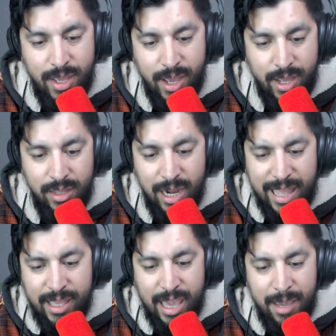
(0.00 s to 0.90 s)
in the
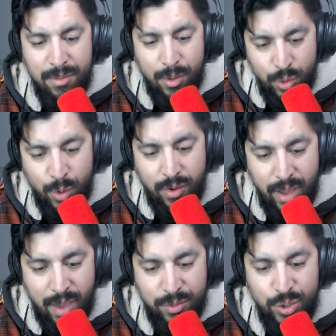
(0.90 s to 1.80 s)
late game, you're
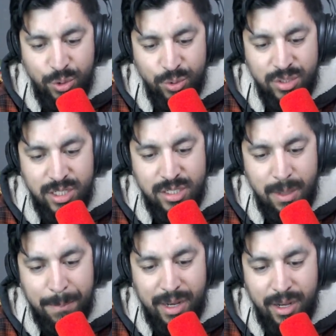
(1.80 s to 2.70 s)
able to use his
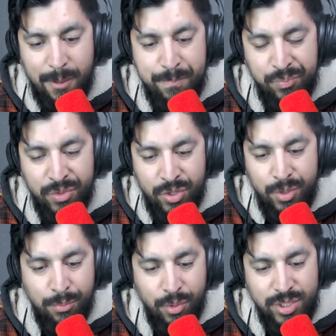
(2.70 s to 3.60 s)
ability.
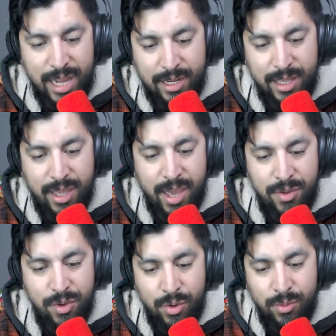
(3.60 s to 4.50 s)
Most likely get
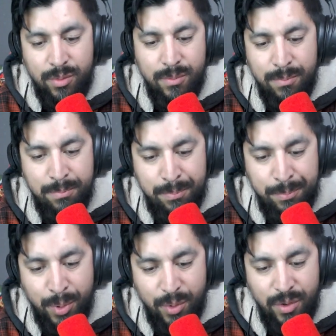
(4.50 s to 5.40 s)
you
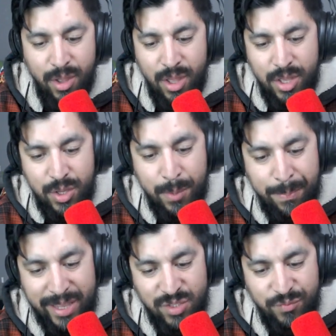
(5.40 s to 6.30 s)

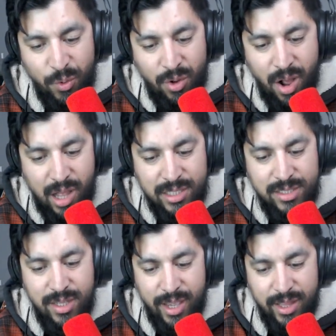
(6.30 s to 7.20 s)
pays 4
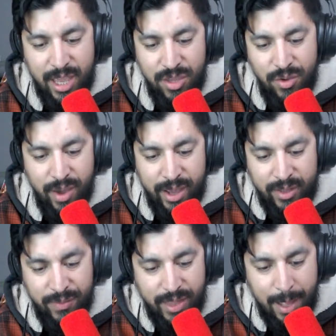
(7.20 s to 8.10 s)
costs, and then you
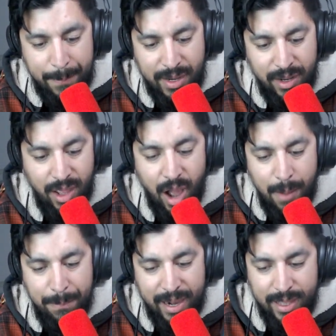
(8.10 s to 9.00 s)
activate that ability
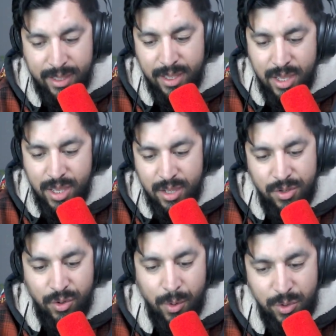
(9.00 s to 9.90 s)
on play.
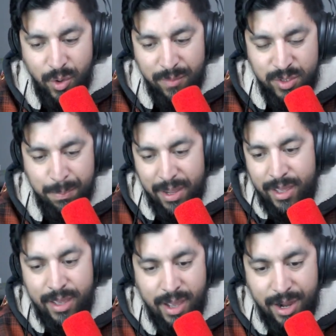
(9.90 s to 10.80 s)
You're able to
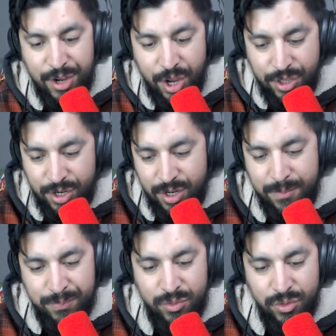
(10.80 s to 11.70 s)
play another
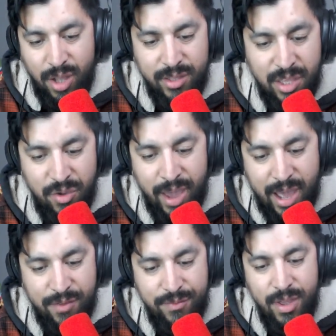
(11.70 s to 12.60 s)
Dawn that you
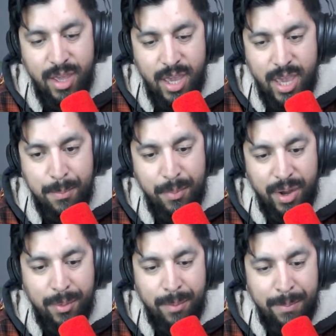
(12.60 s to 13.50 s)
have and
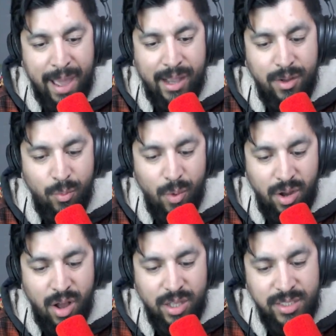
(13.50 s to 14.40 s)
bring back a 1
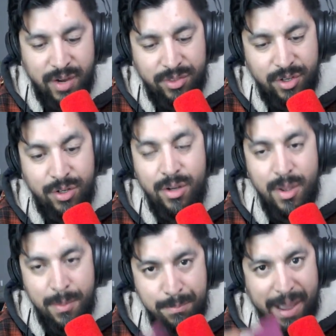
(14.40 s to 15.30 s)
cost character
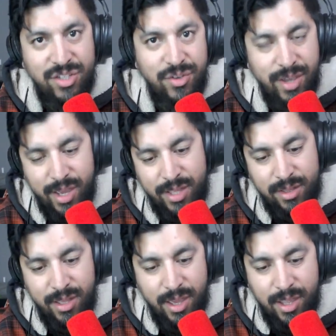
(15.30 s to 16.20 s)
back to your hand,
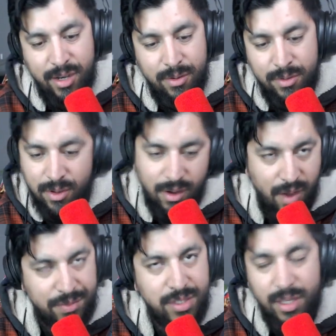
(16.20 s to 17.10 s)
and
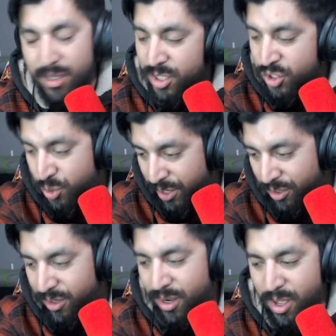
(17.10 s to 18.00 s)
obviously
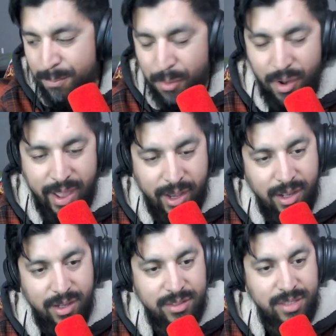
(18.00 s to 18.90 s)
trigger Boa
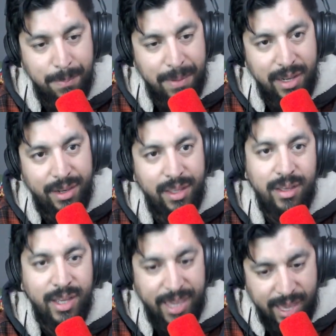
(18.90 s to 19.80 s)
Hancock's ability
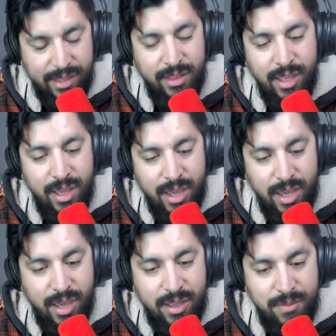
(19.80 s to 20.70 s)
again,
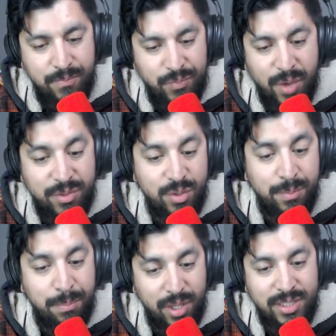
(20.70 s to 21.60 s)
and you're able to
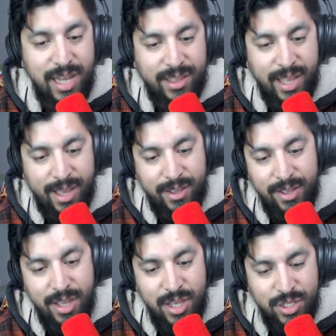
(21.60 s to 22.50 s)
plus like that.
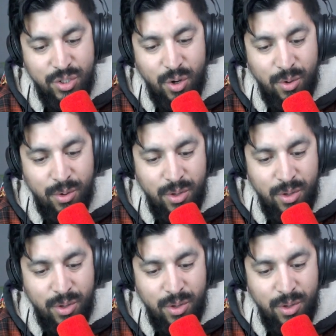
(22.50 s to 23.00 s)
So